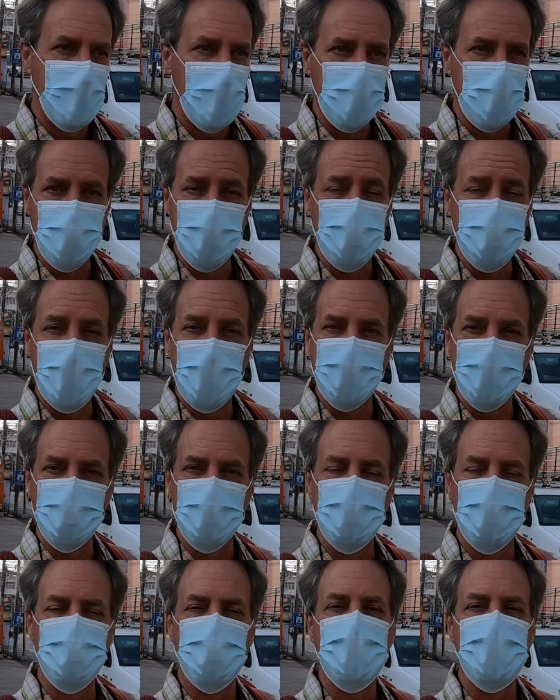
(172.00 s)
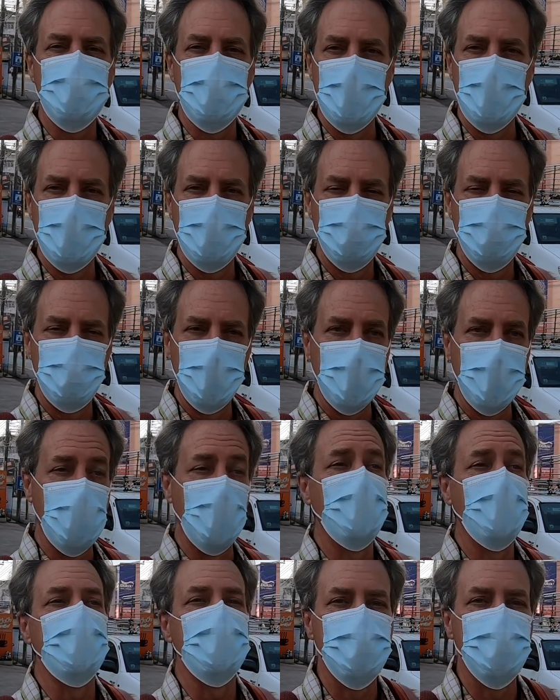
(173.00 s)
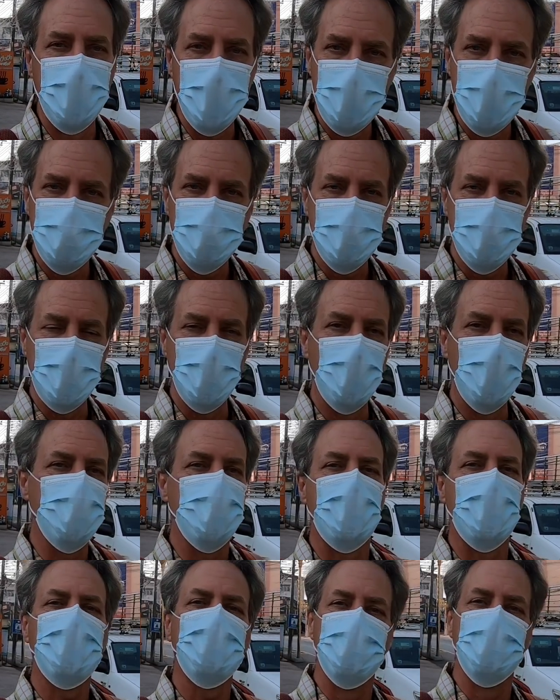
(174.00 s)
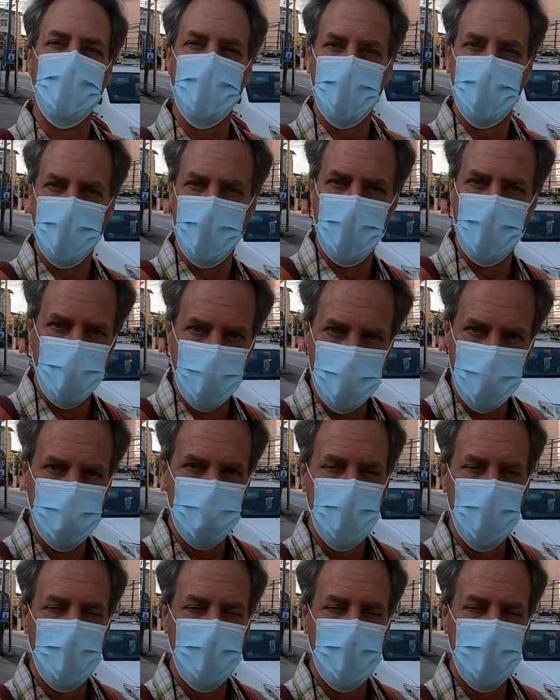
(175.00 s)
I'm applying for this visa because my embassy won't give me a letter.